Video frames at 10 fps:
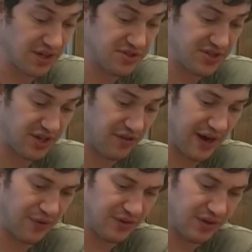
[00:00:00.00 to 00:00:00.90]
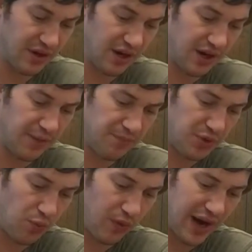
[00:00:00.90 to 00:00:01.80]
stick around.
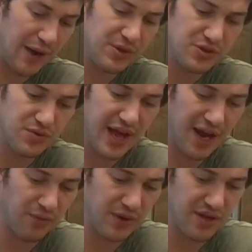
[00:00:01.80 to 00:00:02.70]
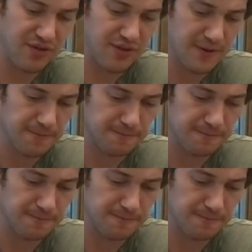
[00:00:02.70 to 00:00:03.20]
What I would do that with,